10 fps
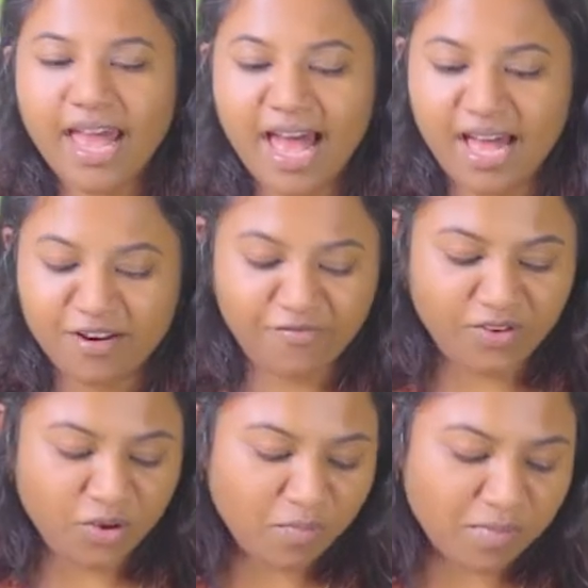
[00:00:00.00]
add a
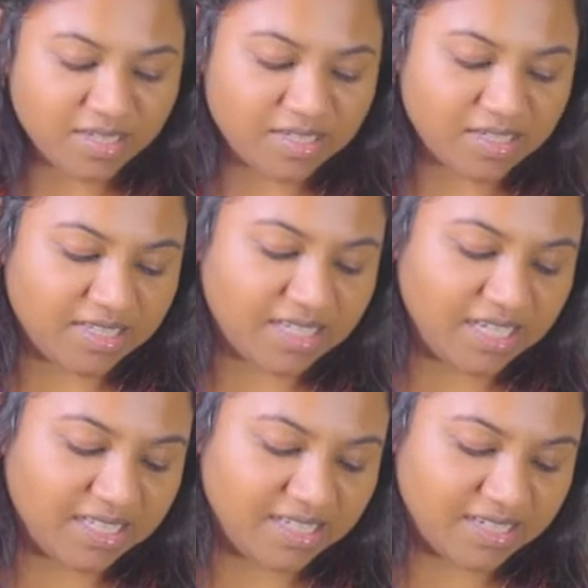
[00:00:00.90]
few mustard
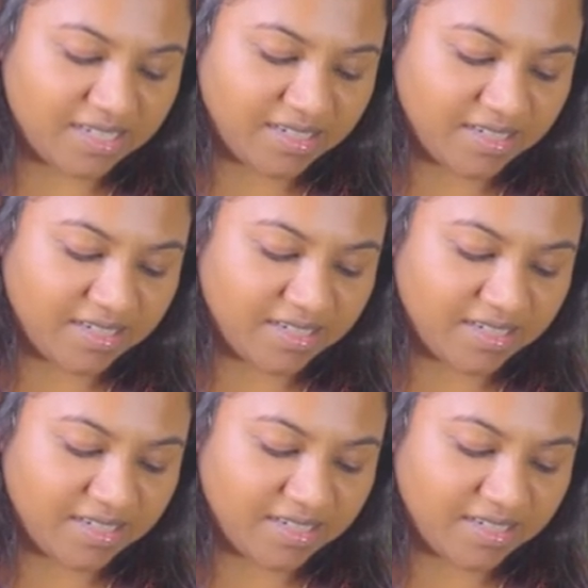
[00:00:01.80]
seeds